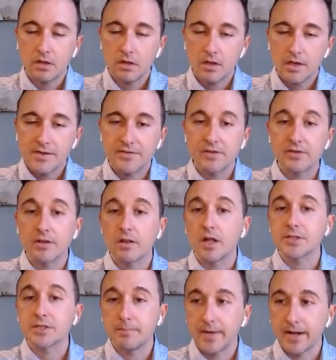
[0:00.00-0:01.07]

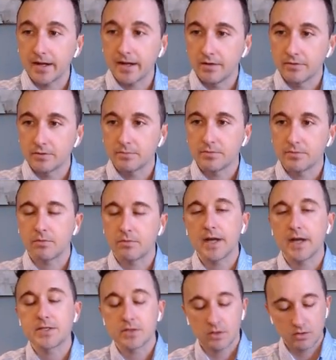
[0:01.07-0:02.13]
physiologic mechanisms,
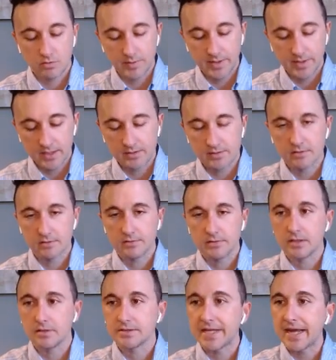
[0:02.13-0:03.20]
right? So
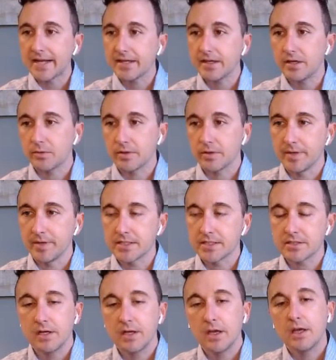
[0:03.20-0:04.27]
in tachyarrhythmias,
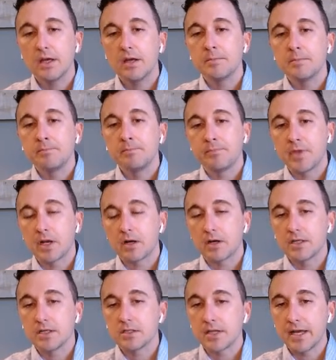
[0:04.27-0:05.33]
there
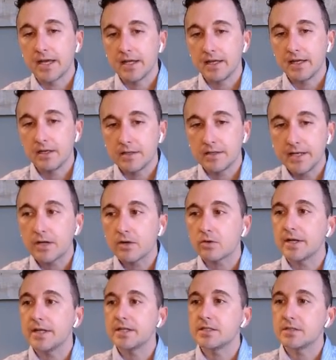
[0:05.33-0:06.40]
is a
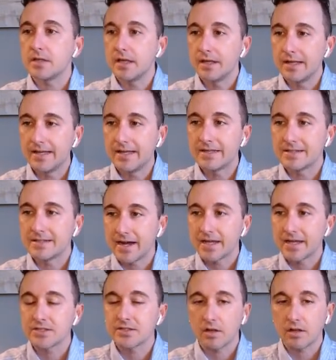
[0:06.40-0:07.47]
decrease in end
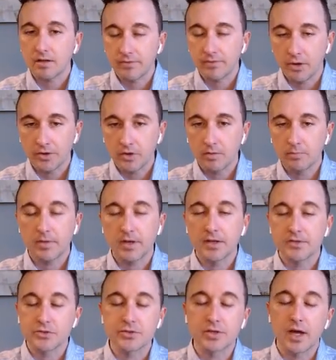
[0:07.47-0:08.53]
diastolic volume because
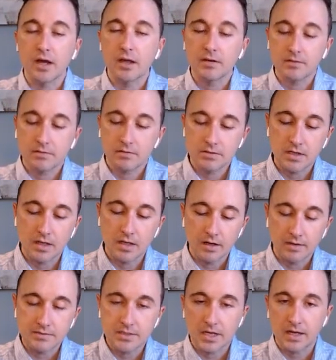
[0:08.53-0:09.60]
there's not
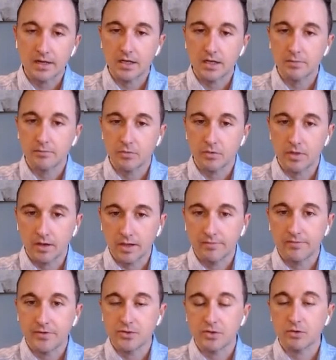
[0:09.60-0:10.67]
enough time for the left
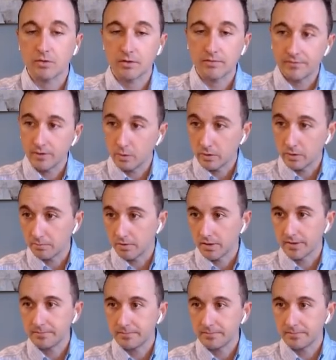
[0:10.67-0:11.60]
ventricle to fill with blood,